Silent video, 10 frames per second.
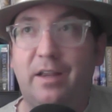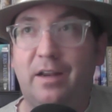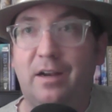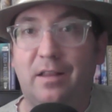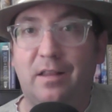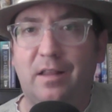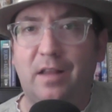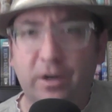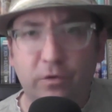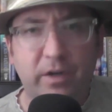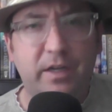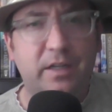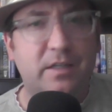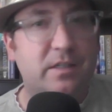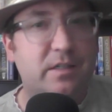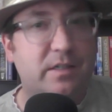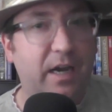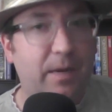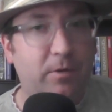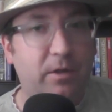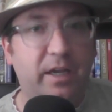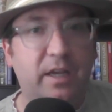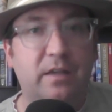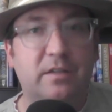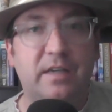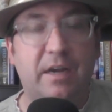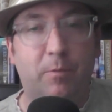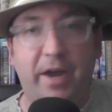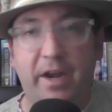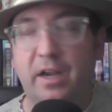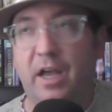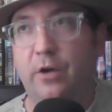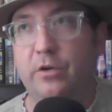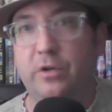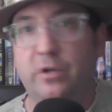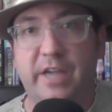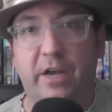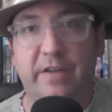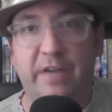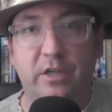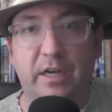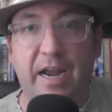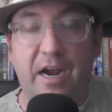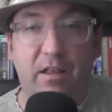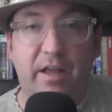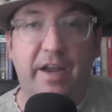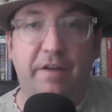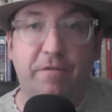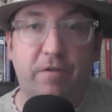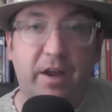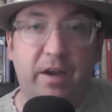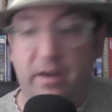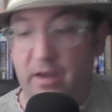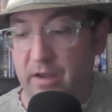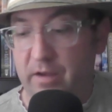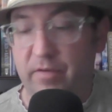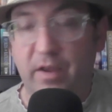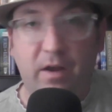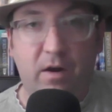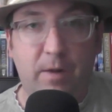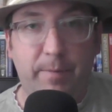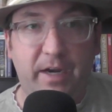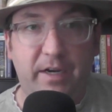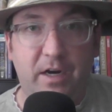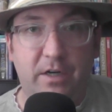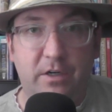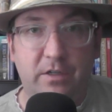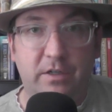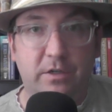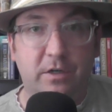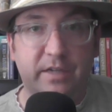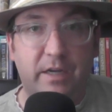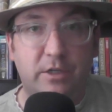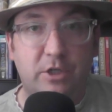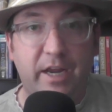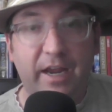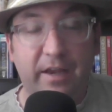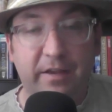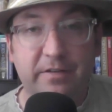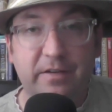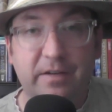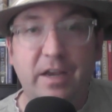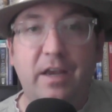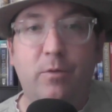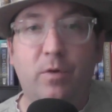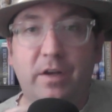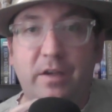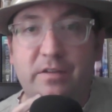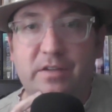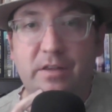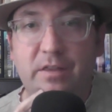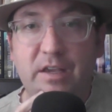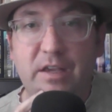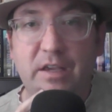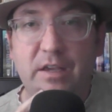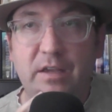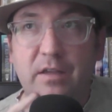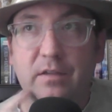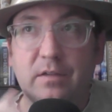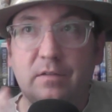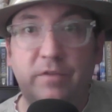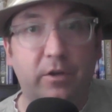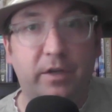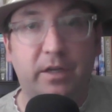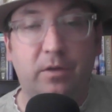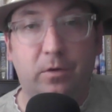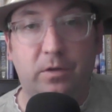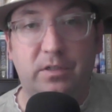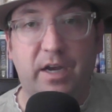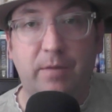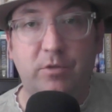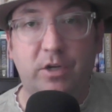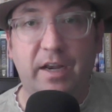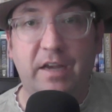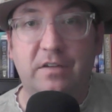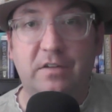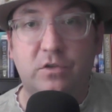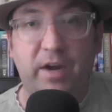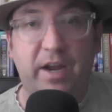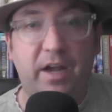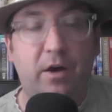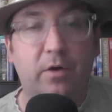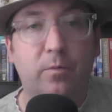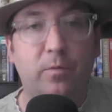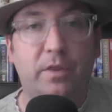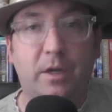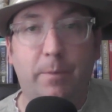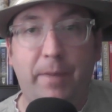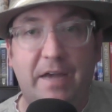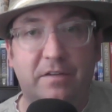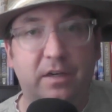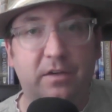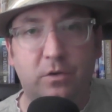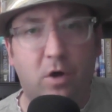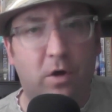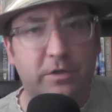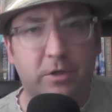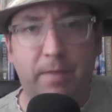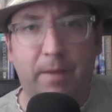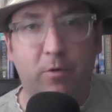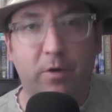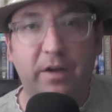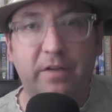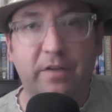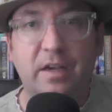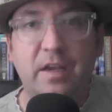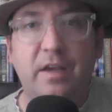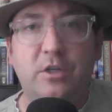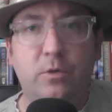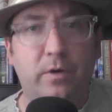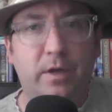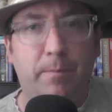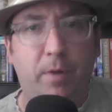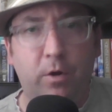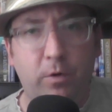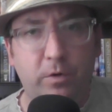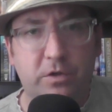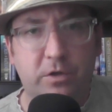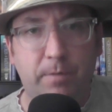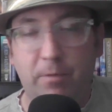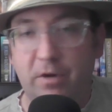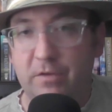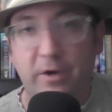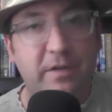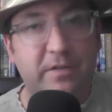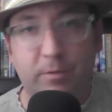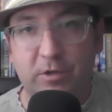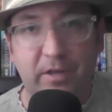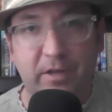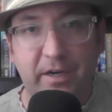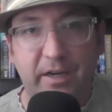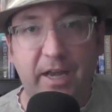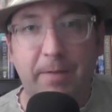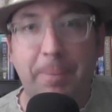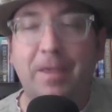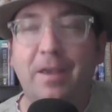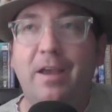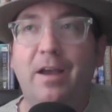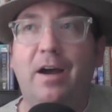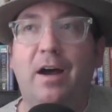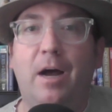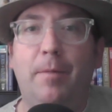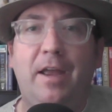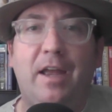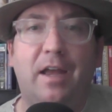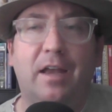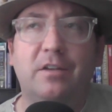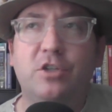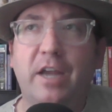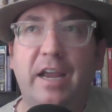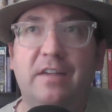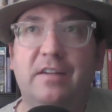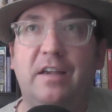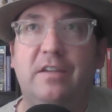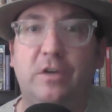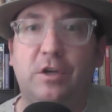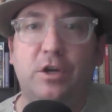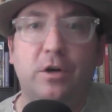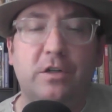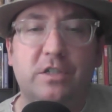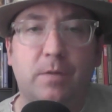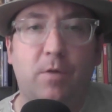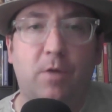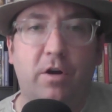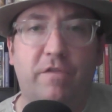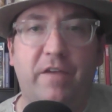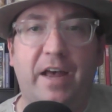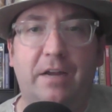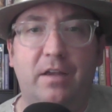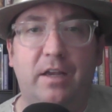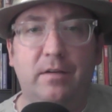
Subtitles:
and Alondria and Samily sit down with Minagog, who turns out is actually an ally and friend of our main characters. And it turns out Janaeus was the villain the whole time. Janaeus is a Dreyad with the capacity to alter memories, to impose certain memories, very Inception-like again. And Janaeus has secured some artifact that